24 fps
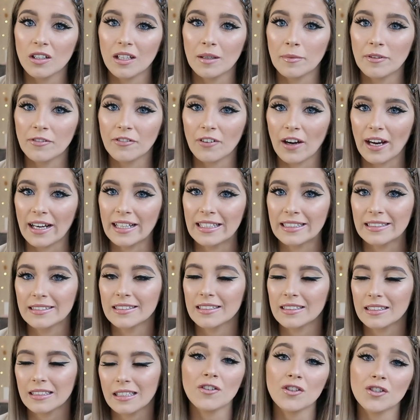I'm afraid.
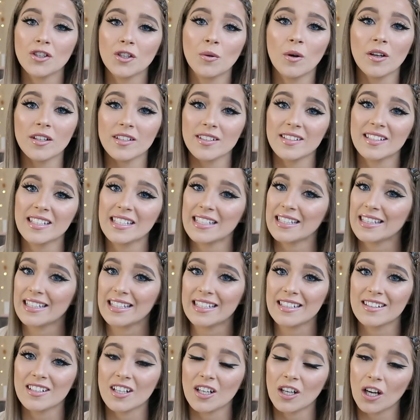If you do want to see
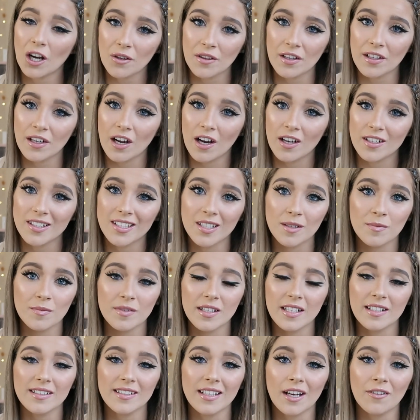these clothing items,
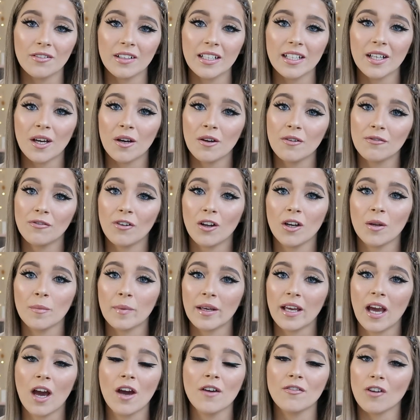then definitely go and follow
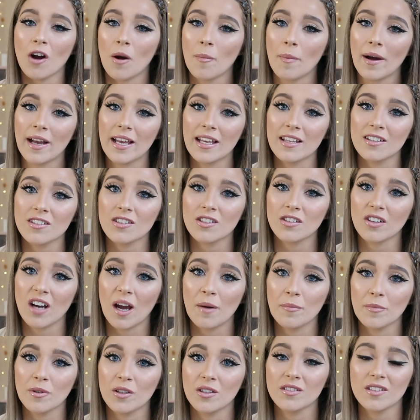me over on my
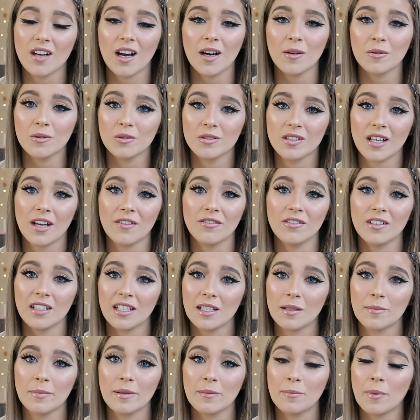Instagram because I will
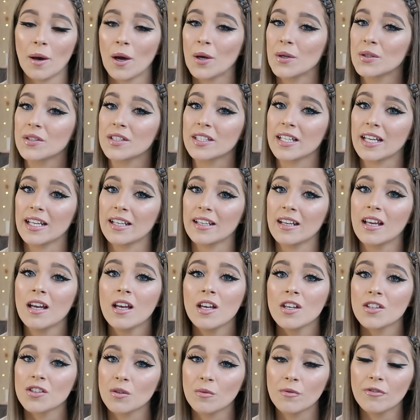definitely be posting
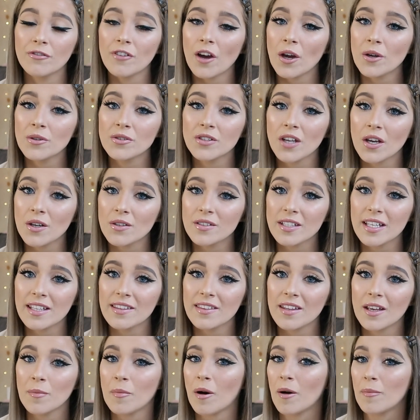some photos in
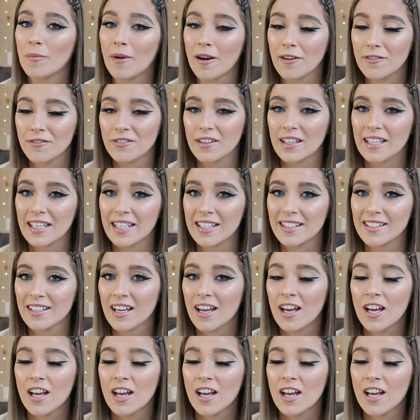them on my feed.